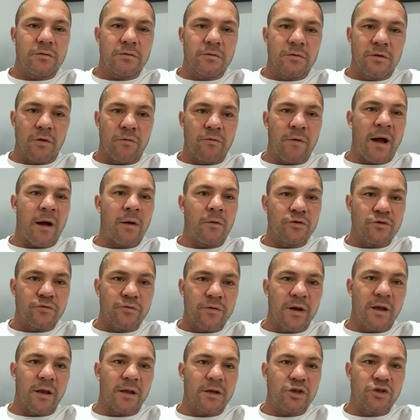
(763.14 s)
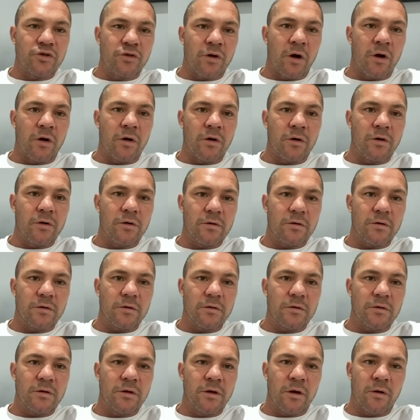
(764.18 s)
the rounds really strong.
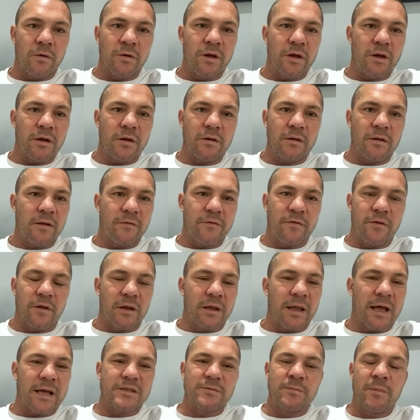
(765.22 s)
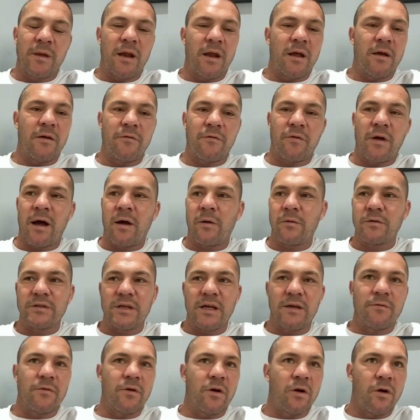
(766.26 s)
You know, the, the last minute of rounds,
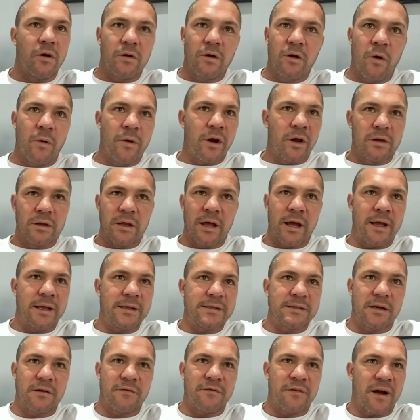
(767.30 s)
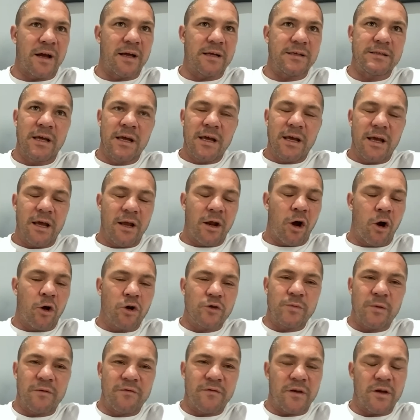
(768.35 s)
even going on late into the fights, he'd
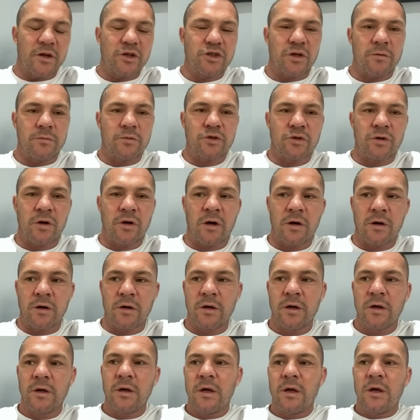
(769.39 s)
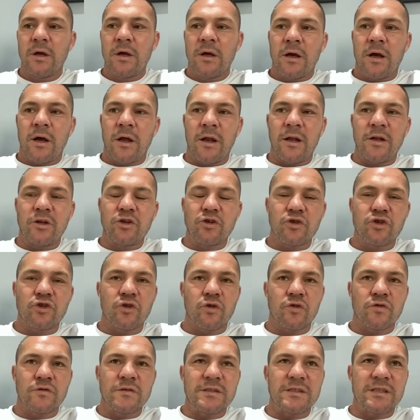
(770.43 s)
always be finishing them strong. And he just
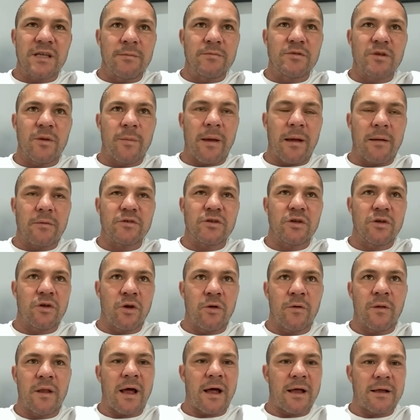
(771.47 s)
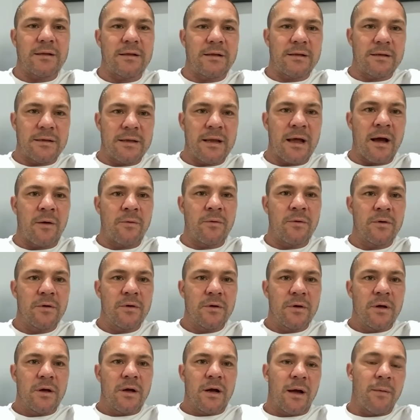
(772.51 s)
doesn't seem to be able to do that now.
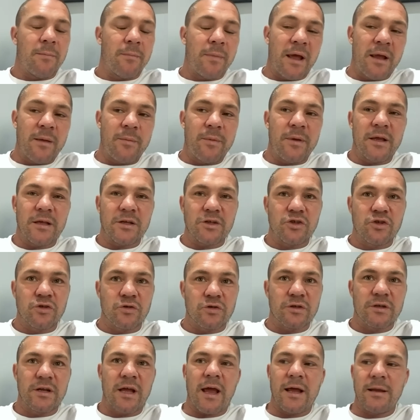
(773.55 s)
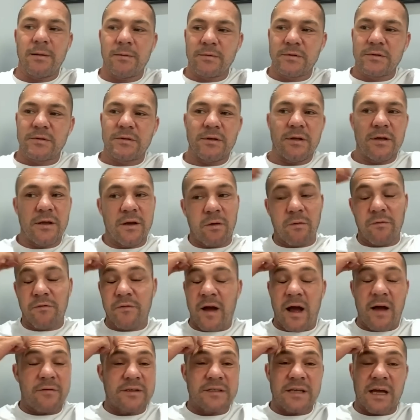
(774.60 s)
And maybe it's just getting, you know,
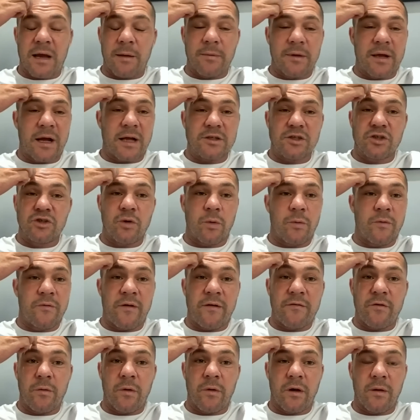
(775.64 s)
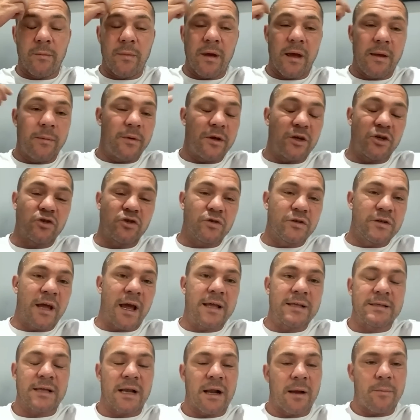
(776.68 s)
father time catches up with everyone. And maybe it's just
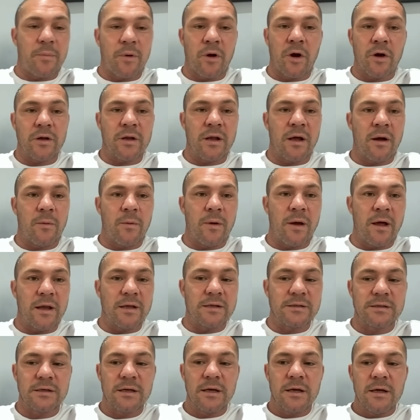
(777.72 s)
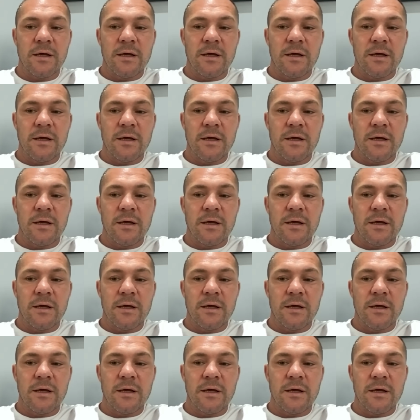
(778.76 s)
getting to that point now where he's,